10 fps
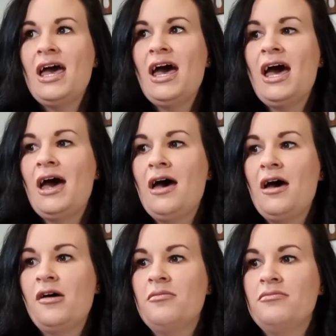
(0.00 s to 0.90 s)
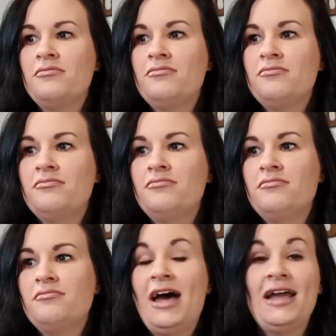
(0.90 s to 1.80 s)

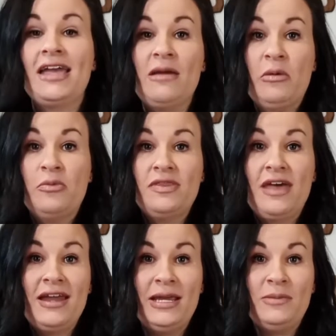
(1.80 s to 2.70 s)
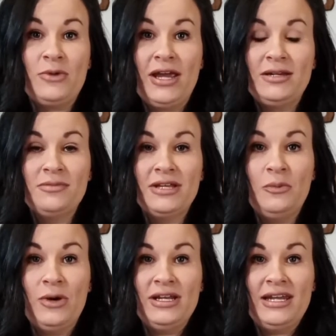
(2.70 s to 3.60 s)
I came up with that name randomly
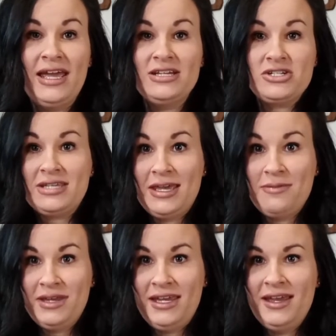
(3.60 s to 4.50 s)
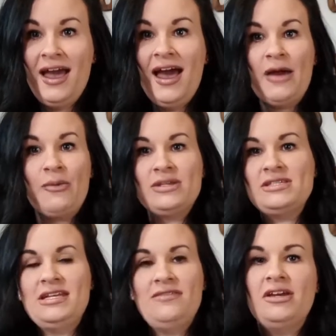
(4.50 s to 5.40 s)
one day. It just hit me. I wasn't
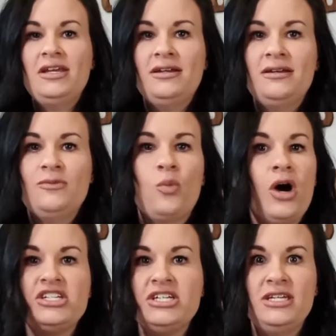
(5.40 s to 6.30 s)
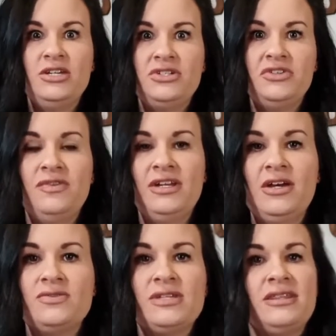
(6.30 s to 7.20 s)
even watching YouTube
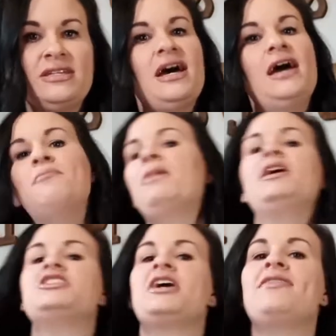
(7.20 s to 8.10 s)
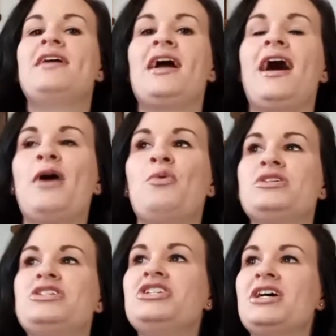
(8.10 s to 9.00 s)
videos at the time much. I think I
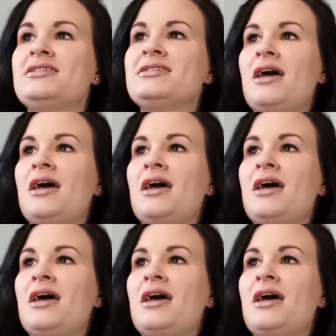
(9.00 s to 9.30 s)
was just